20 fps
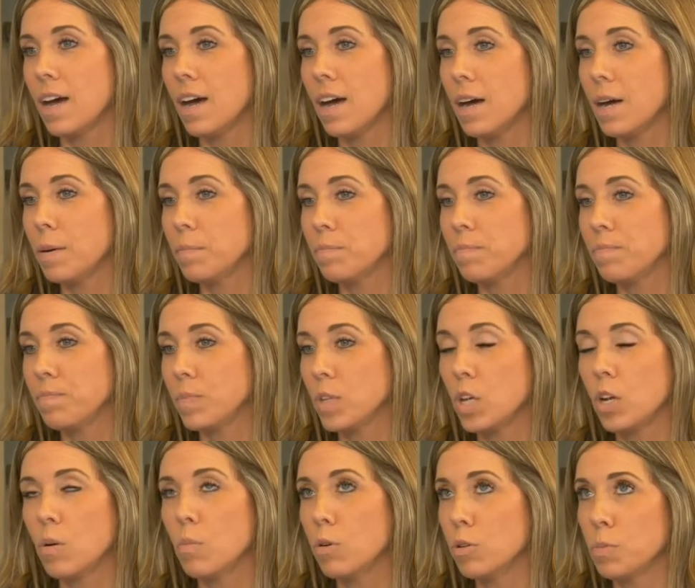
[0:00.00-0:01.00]
um,
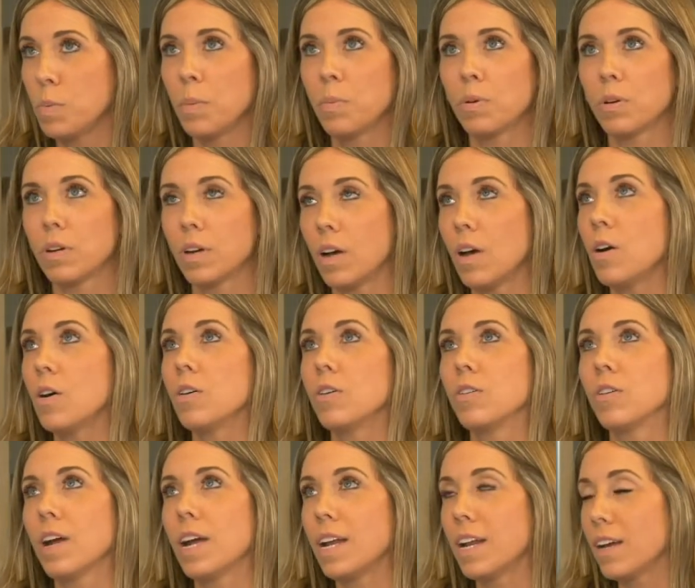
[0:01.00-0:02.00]
you know, most people are, oh,
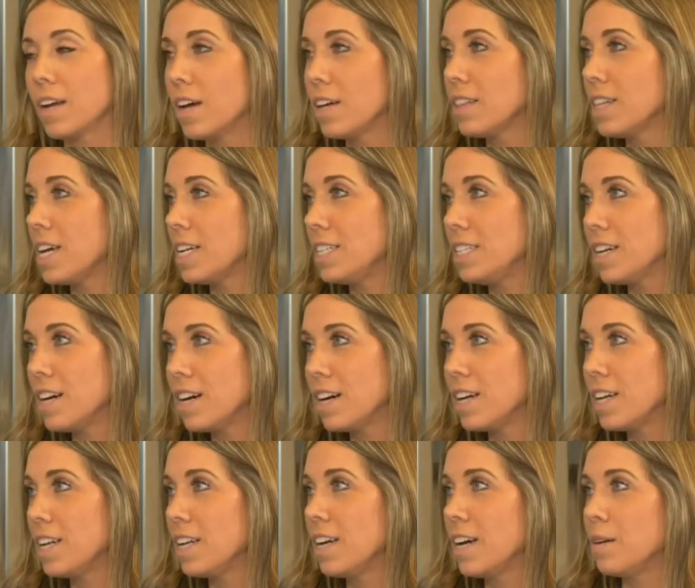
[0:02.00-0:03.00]
great, I got that
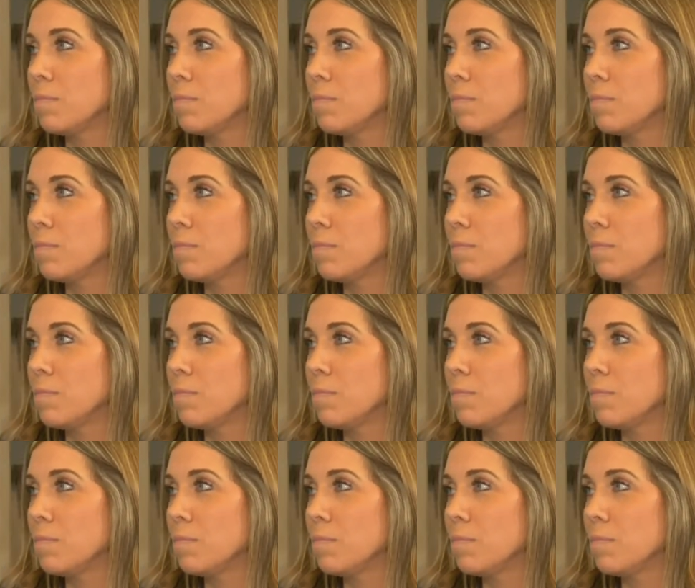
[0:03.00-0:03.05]
done.